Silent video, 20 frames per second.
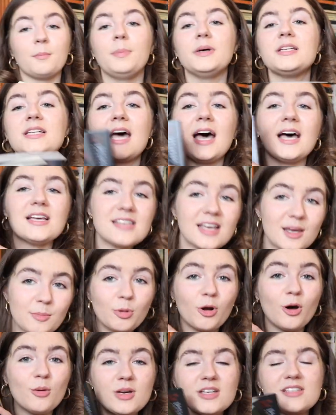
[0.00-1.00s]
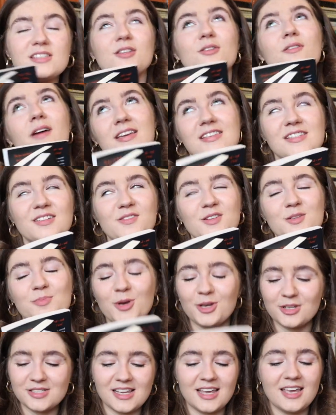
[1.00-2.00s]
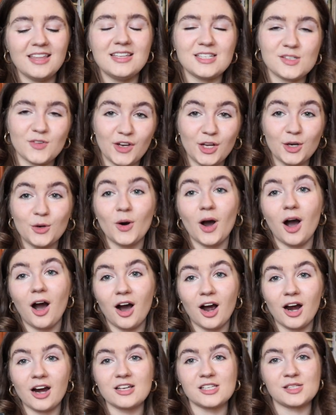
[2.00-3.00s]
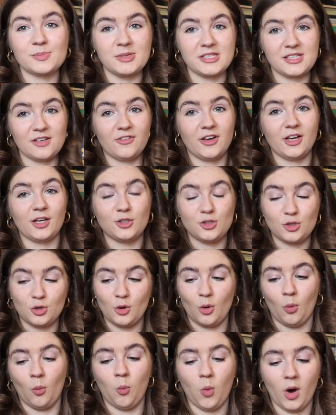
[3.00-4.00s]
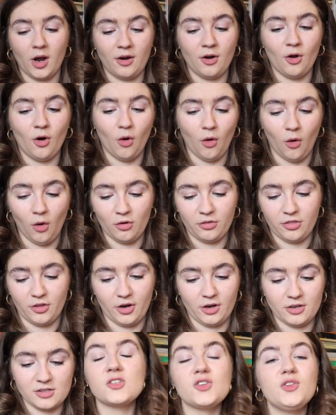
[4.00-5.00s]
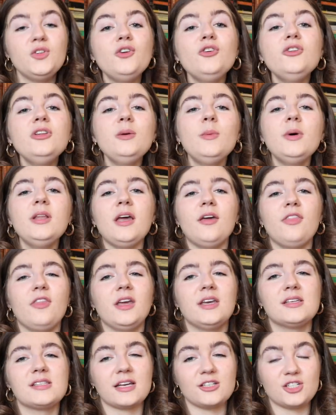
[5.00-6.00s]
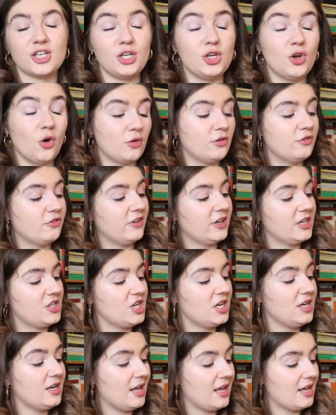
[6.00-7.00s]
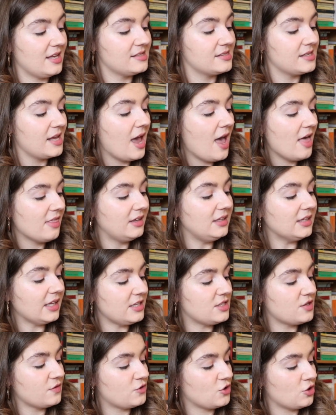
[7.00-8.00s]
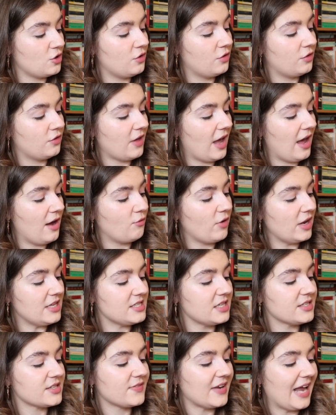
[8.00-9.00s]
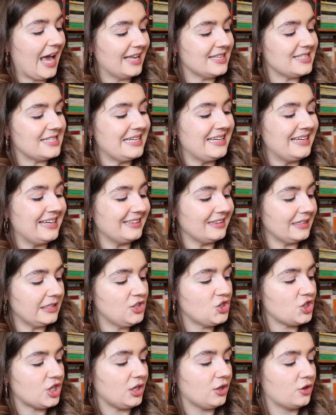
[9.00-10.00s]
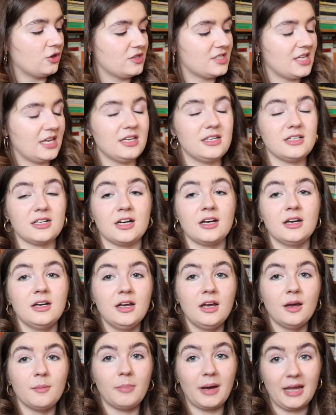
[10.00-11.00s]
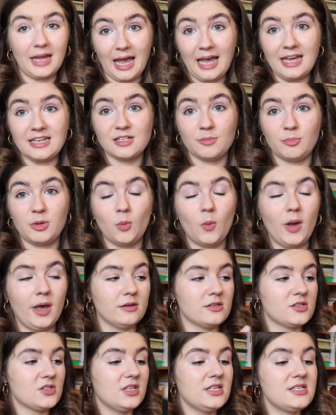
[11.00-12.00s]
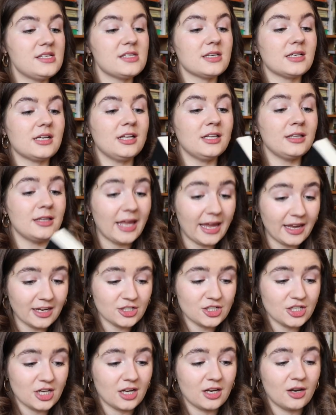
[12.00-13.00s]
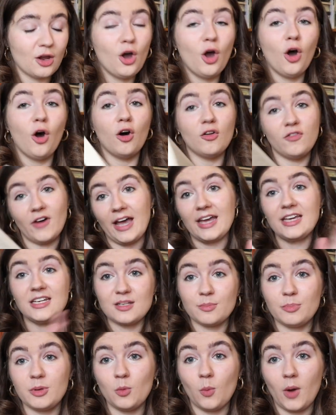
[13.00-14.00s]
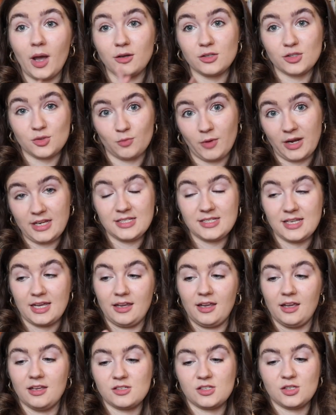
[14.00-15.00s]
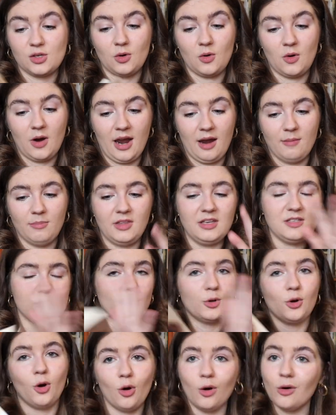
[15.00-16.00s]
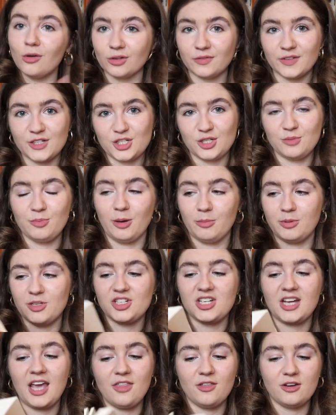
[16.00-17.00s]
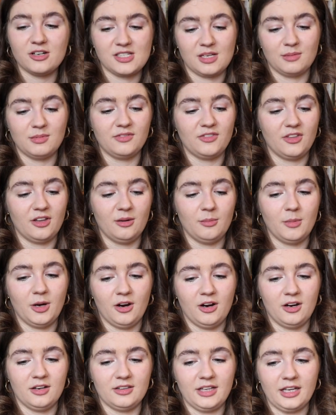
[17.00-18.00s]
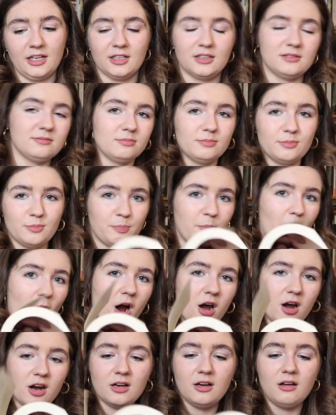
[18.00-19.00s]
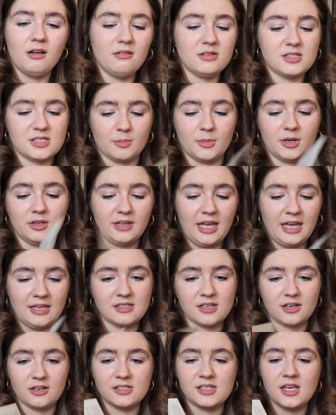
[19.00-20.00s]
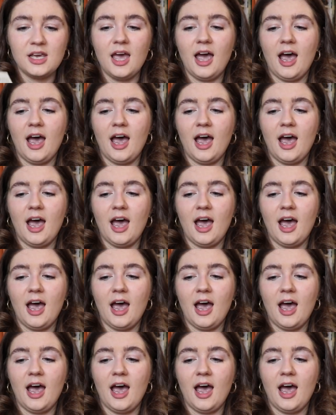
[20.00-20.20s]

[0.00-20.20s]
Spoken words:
But as I promised, the rest of the books in this video are specific to one author. So the only one I think is actually non-fiction is The Light of Truth, Writings of an Anti-Lynching Crusader by Ida B. Wells. So this is a collection of Ida B. Wells' writing. So these were not all originally published together. Some of them are like articles, some are letters,